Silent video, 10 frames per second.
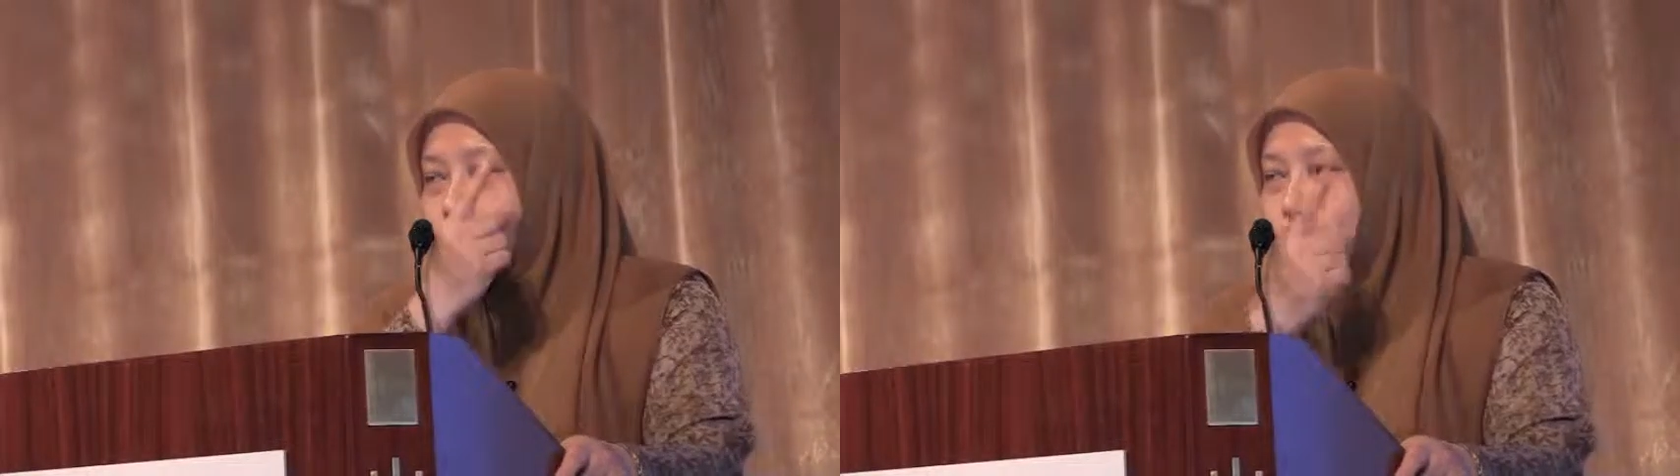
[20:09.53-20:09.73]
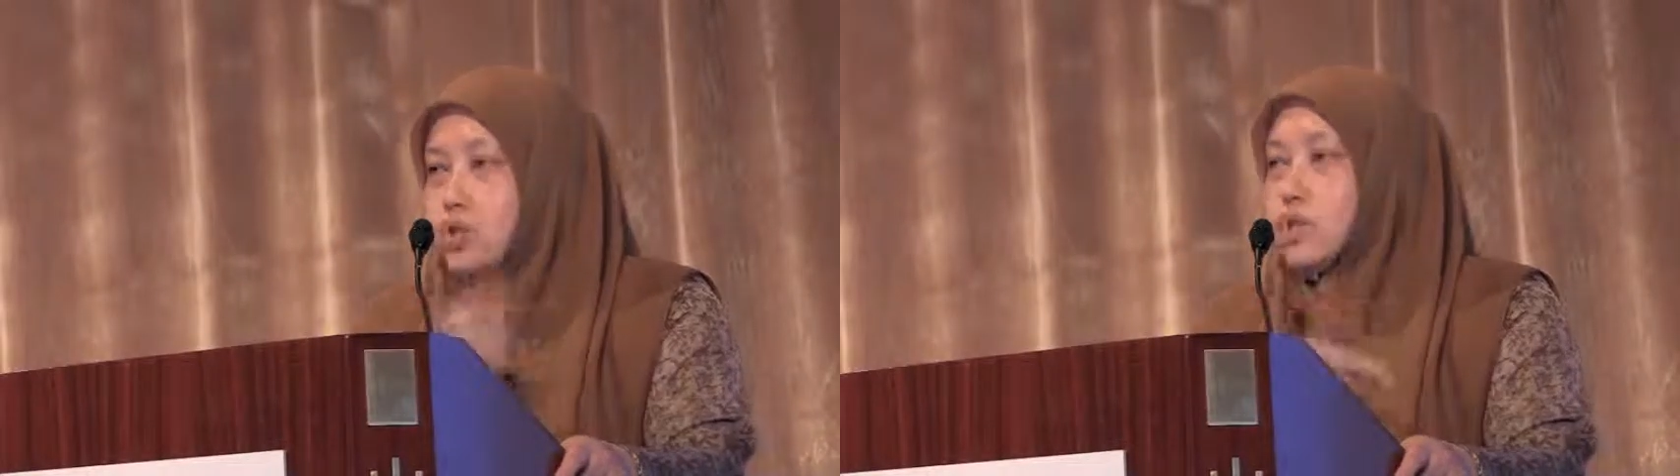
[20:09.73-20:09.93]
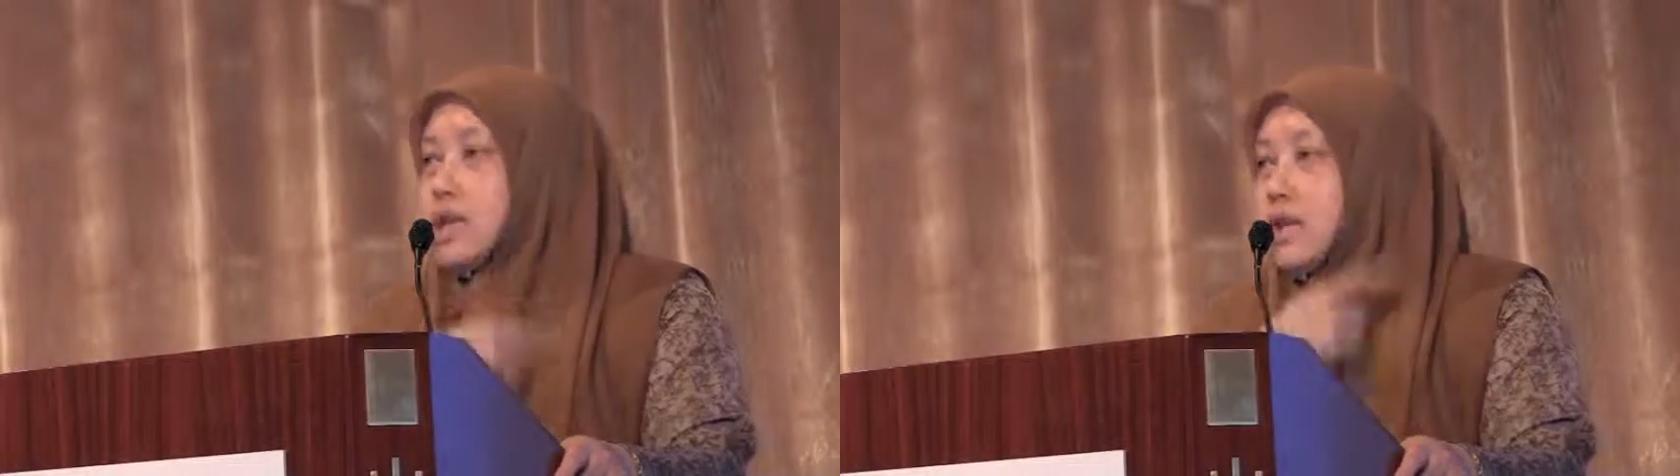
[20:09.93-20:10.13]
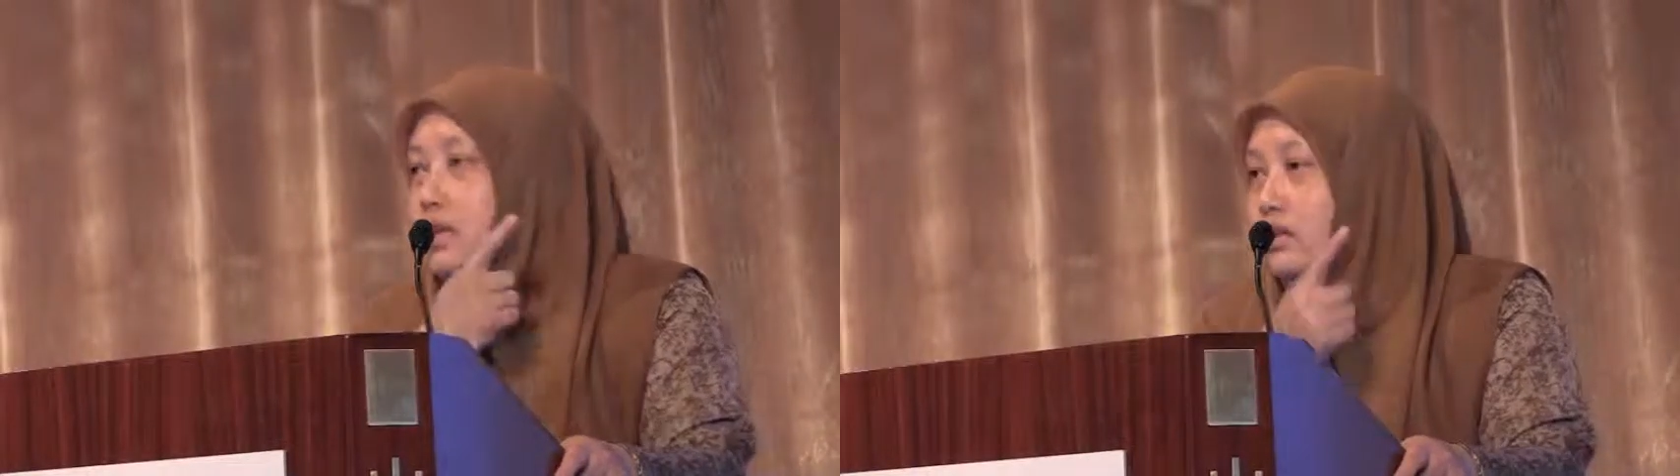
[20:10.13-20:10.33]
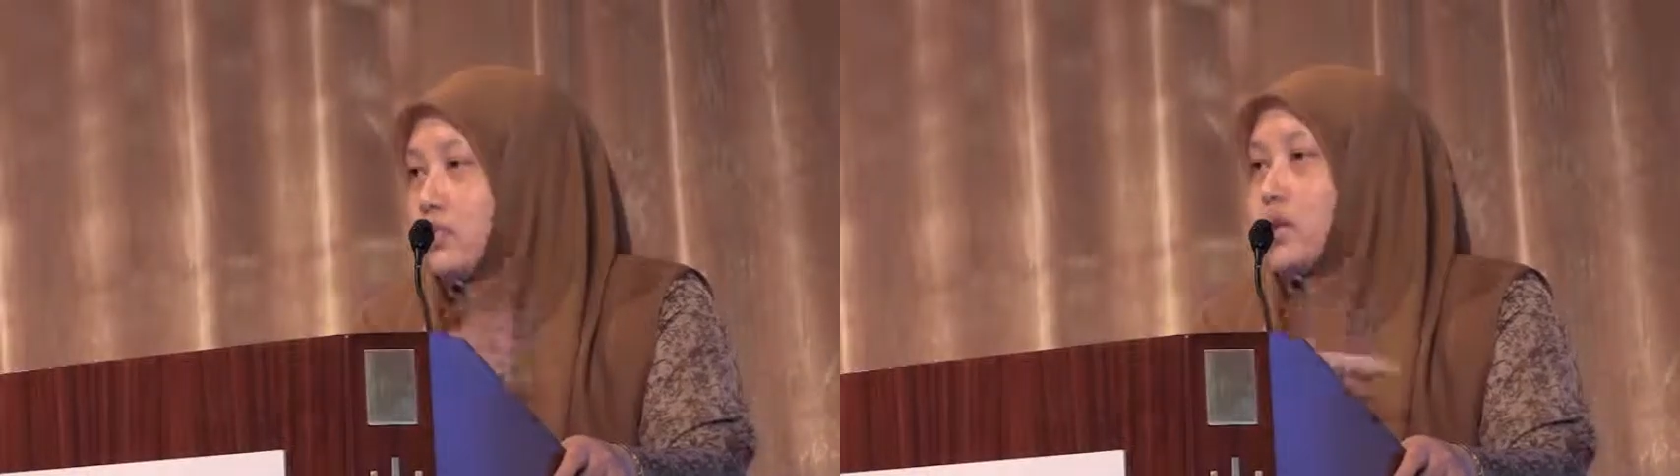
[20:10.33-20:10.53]
usual
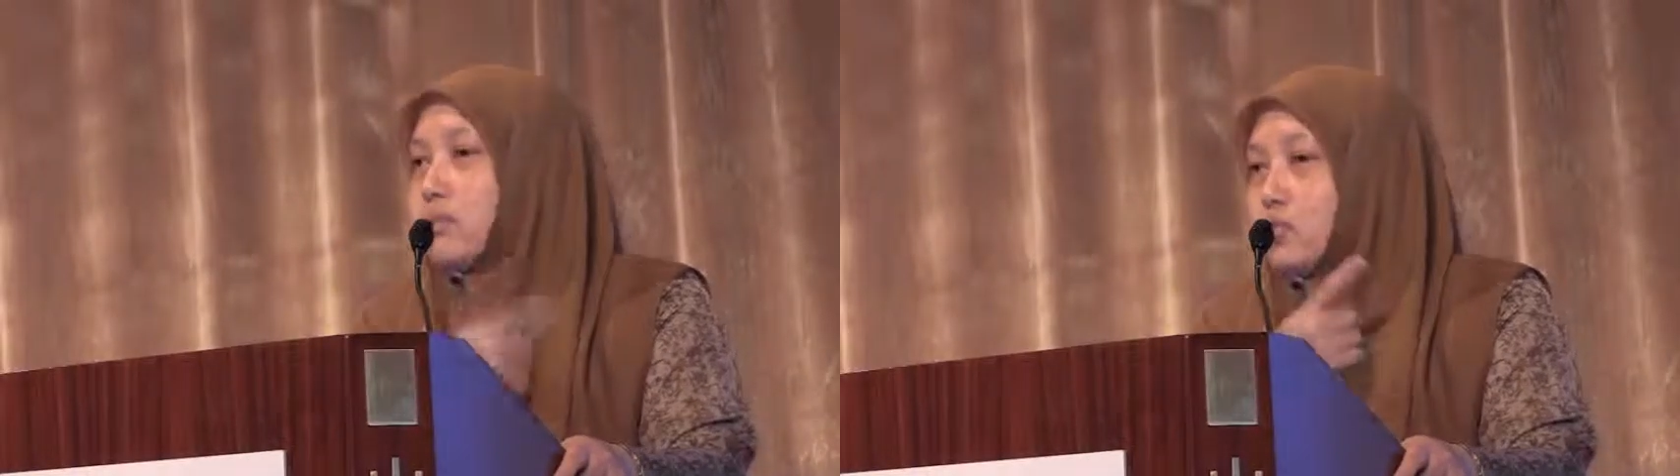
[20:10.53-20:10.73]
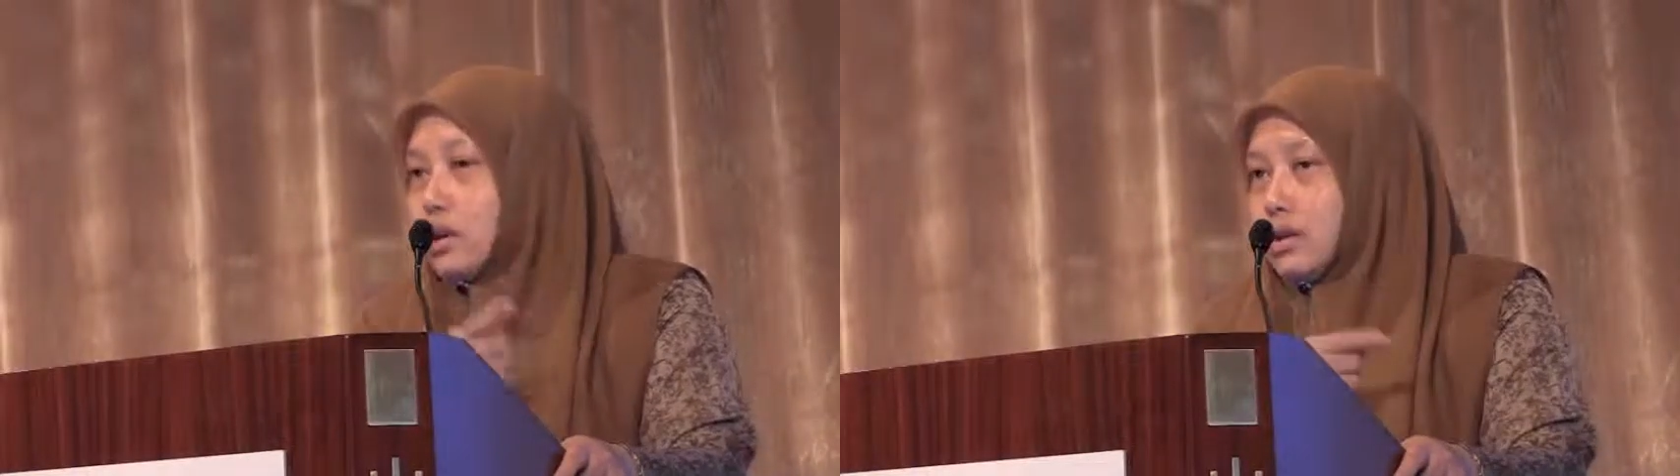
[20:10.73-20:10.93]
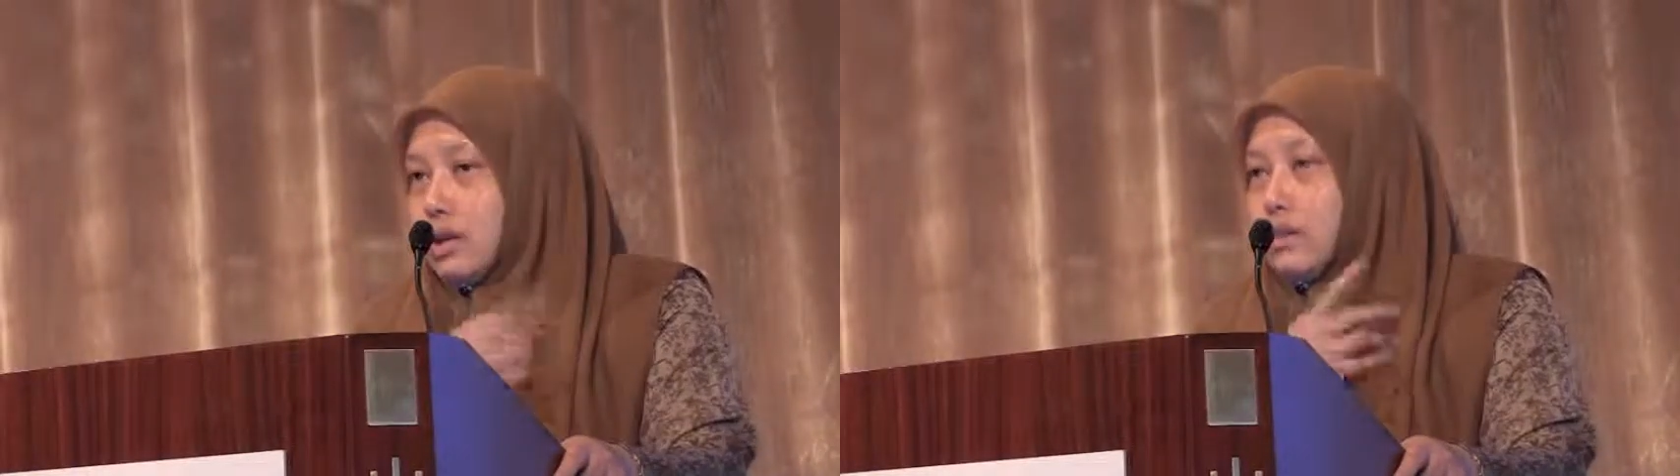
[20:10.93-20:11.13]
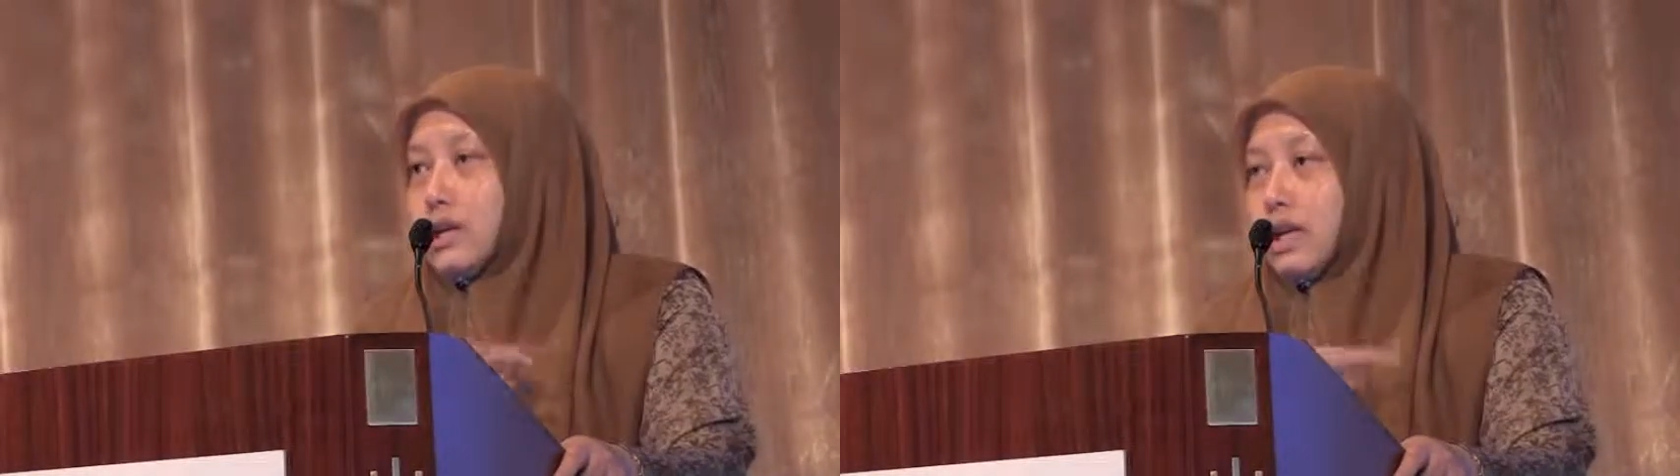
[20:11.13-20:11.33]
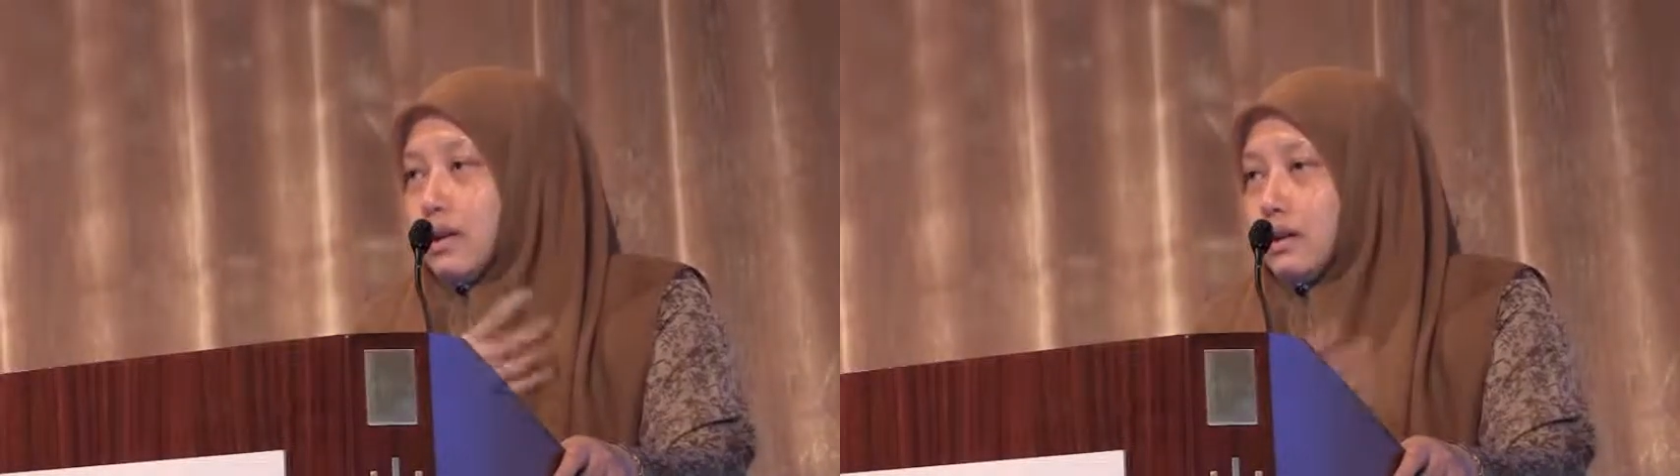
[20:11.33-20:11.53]
legal framework
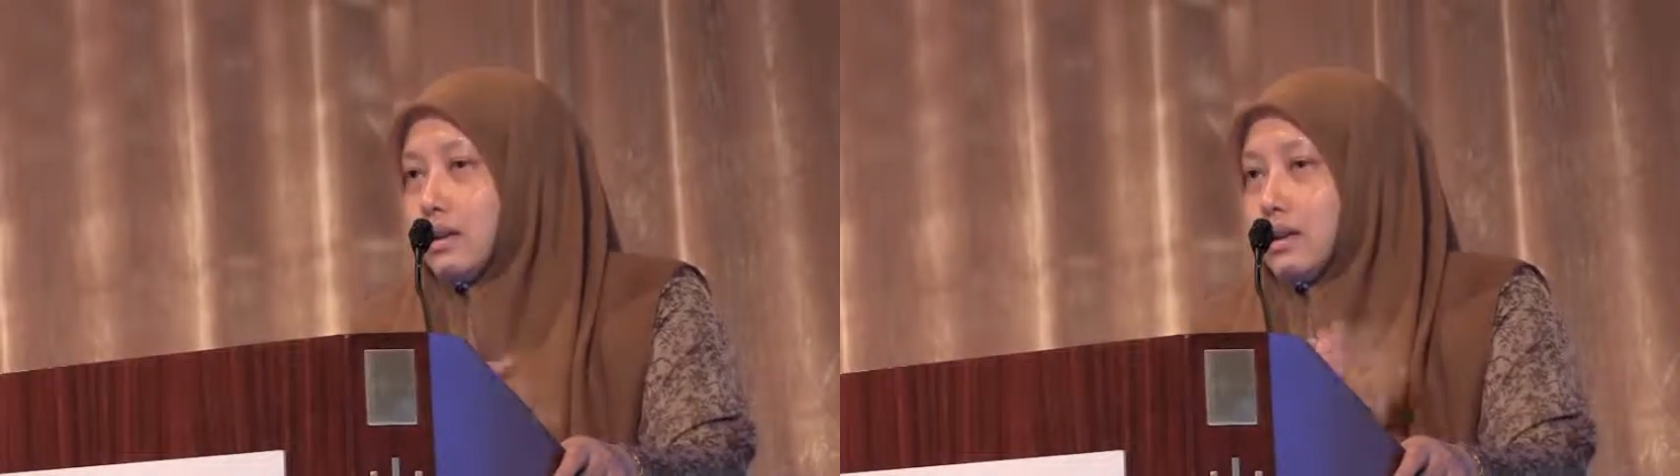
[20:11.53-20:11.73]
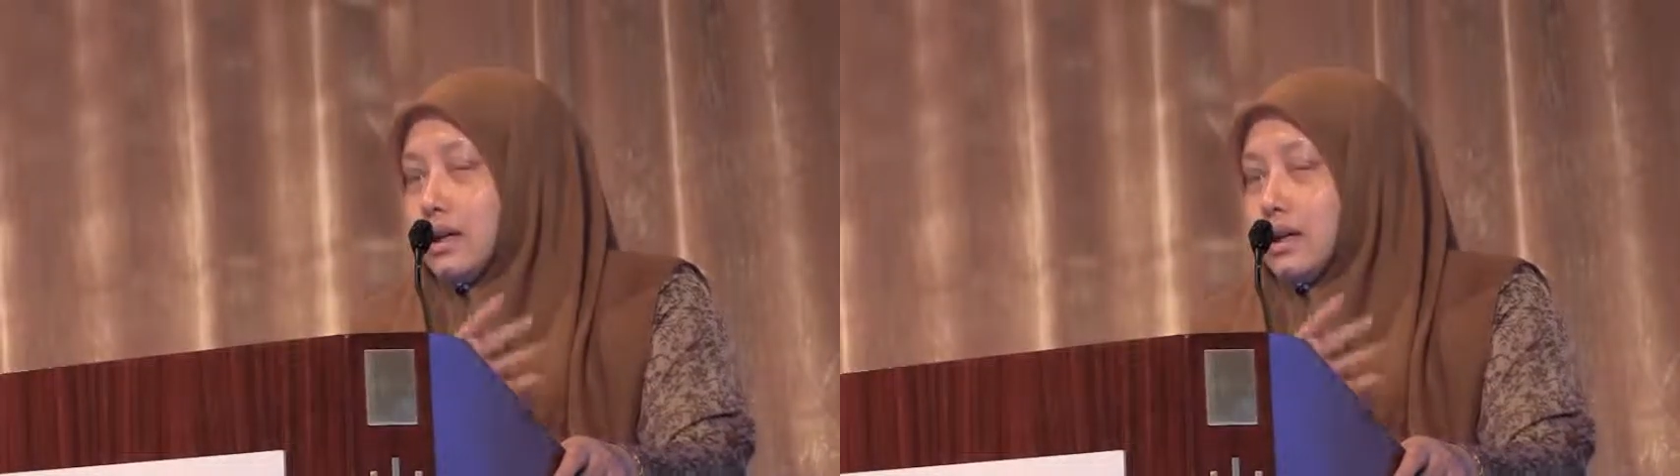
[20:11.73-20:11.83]
governing